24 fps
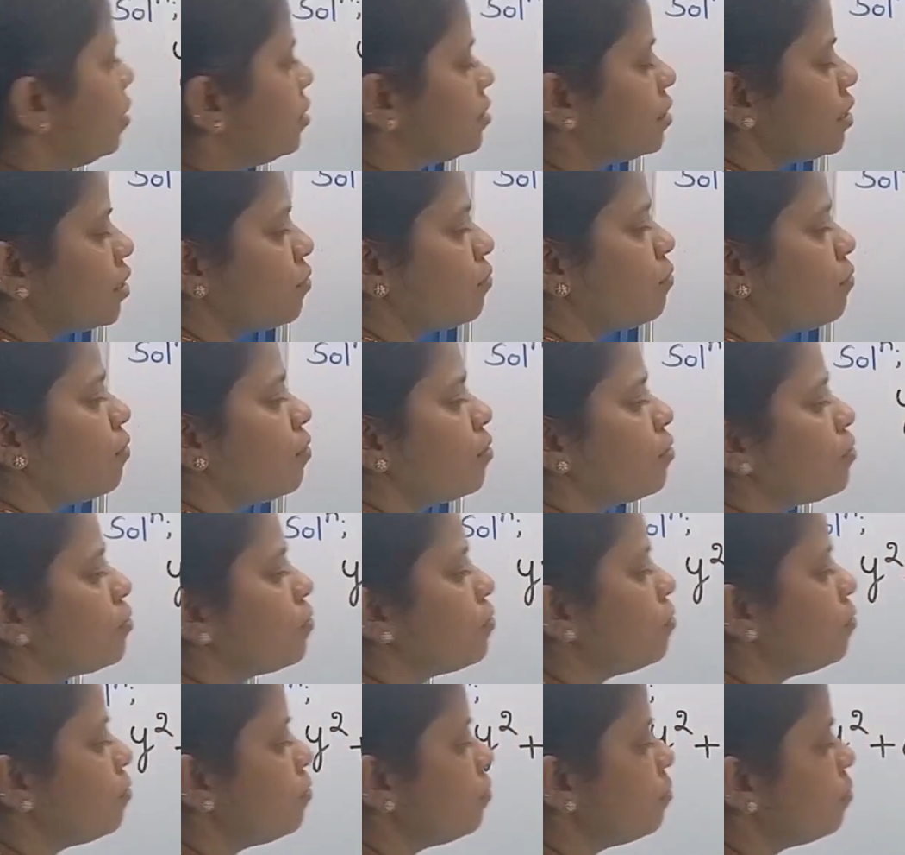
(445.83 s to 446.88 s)
is equal
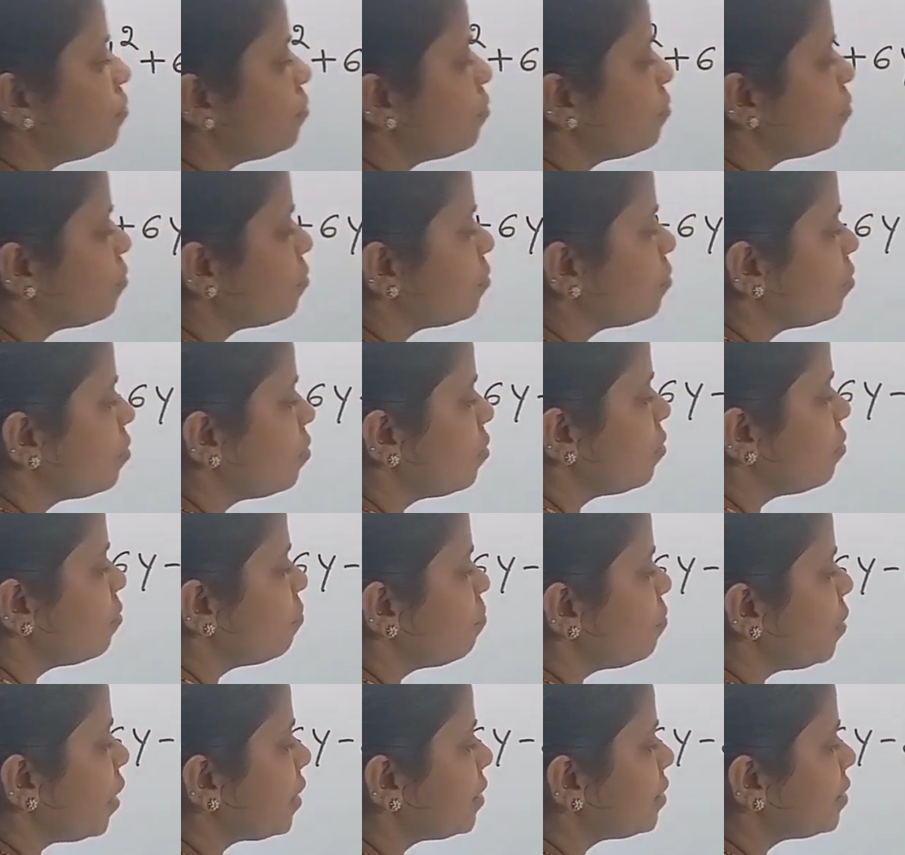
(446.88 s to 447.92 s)
to
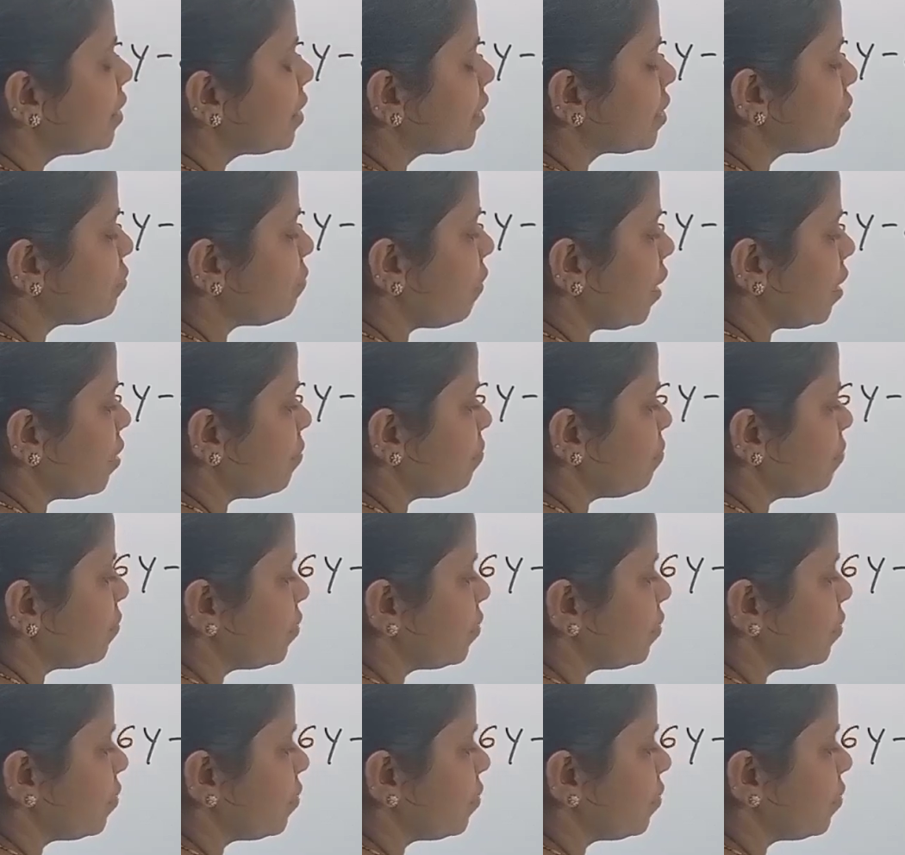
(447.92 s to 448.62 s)
plus 6y.